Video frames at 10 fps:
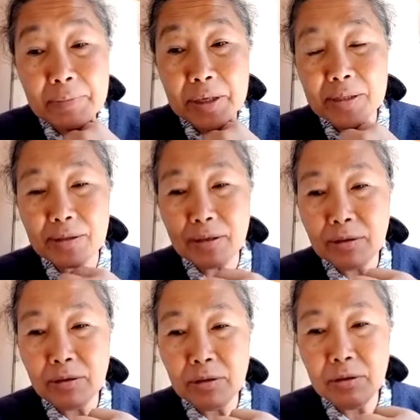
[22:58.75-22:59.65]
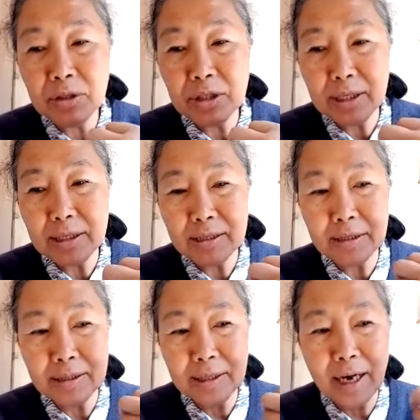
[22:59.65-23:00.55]
Because usually
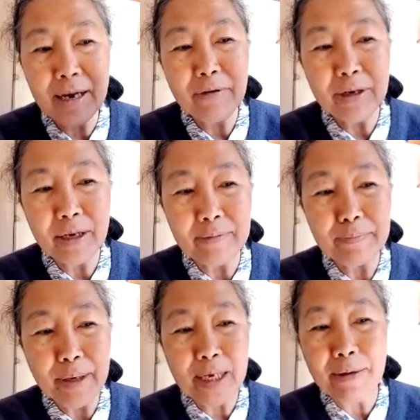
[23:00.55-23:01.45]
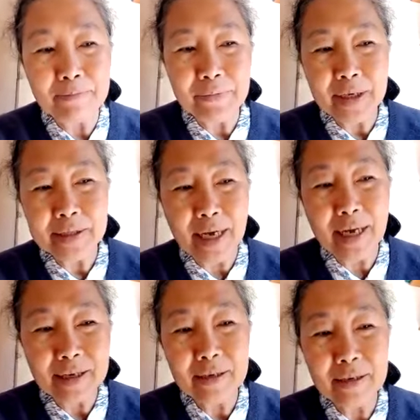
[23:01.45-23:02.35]
the time when I pick up a
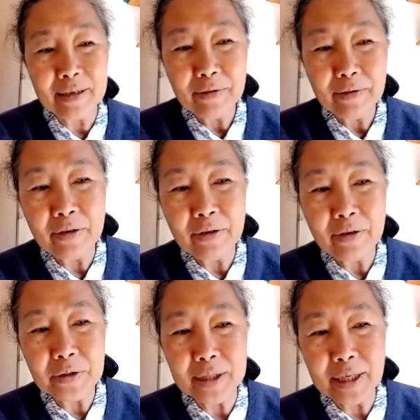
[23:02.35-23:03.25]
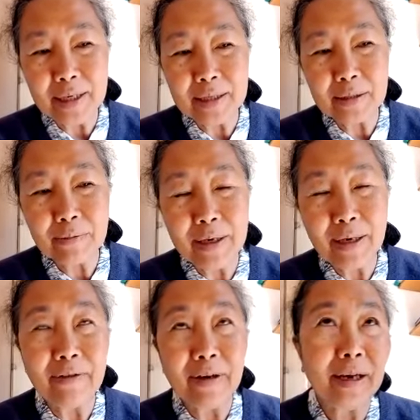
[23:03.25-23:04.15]
deck, when I resort to deck, is when
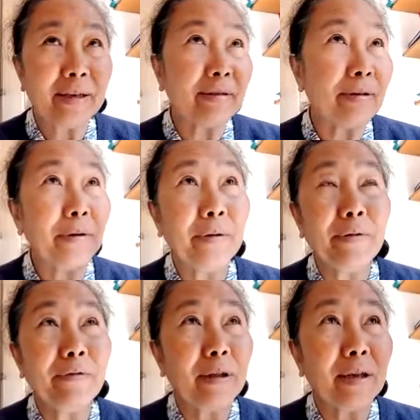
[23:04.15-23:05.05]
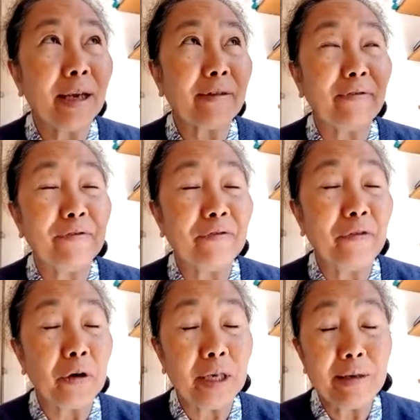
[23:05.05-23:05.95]
I've had a
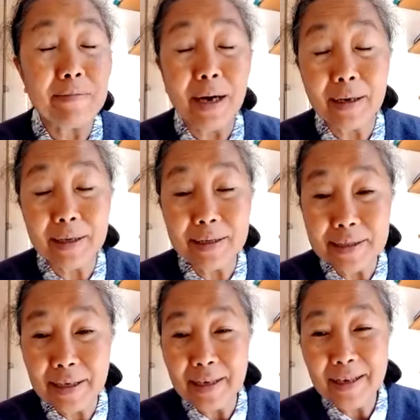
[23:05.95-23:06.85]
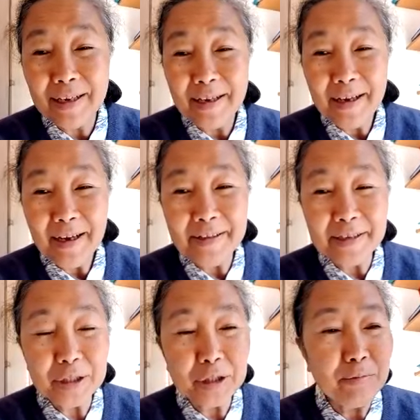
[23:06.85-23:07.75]
foggy mind, and
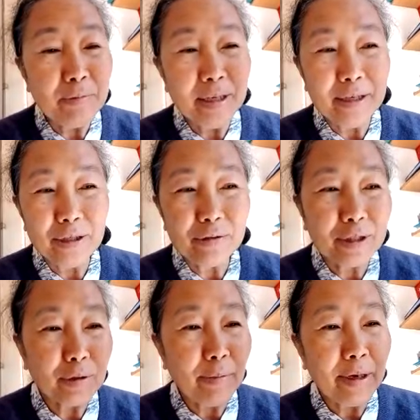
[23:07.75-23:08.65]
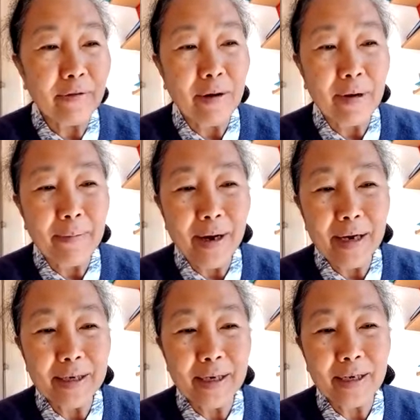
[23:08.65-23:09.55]
there's too many issues swimming around my
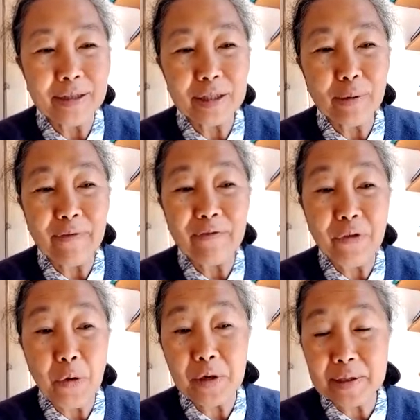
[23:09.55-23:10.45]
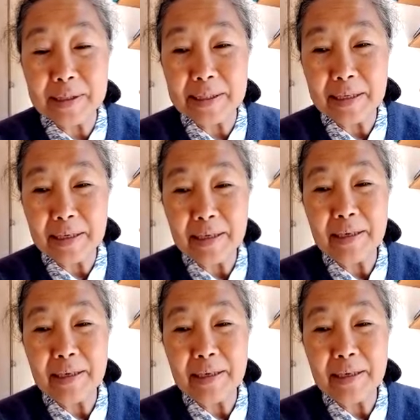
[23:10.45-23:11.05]
mind, and I just want focus